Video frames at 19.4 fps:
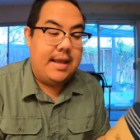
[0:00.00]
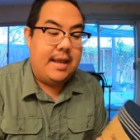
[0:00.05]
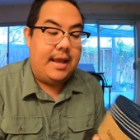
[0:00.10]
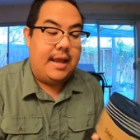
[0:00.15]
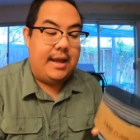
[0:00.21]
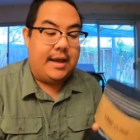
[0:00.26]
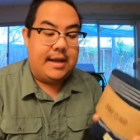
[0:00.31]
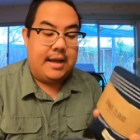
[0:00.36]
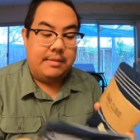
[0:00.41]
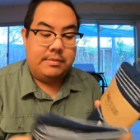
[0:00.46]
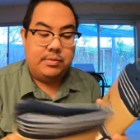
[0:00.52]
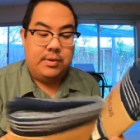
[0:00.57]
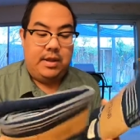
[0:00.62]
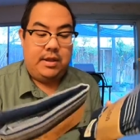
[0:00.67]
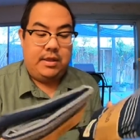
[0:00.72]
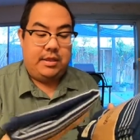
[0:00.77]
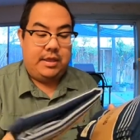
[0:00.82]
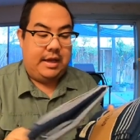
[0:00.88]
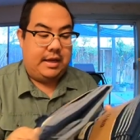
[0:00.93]
It comes
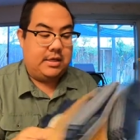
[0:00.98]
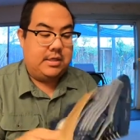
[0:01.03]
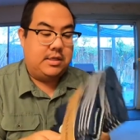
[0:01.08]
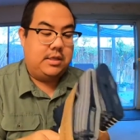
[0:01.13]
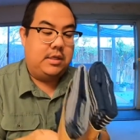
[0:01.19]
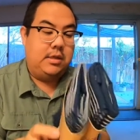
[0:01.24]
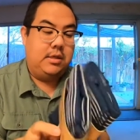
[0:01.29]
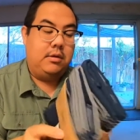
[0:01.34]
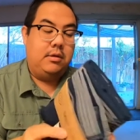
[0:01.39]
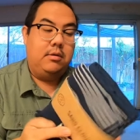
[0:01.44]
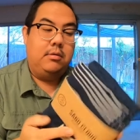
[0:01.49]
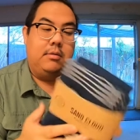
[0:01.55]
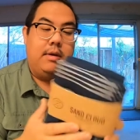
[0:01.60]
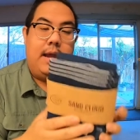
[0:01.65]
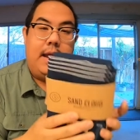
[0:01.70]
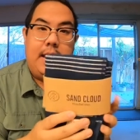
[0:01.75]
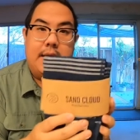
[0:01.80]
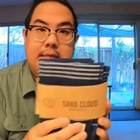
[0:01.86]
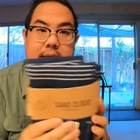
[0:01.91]
with like two
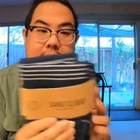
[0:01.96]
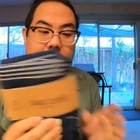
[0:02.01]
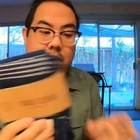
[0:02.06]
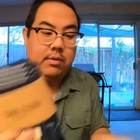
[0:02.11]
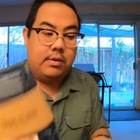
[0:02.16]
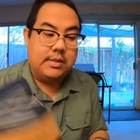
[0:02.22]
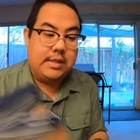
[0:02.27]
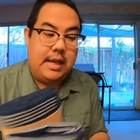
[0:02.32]
hand towels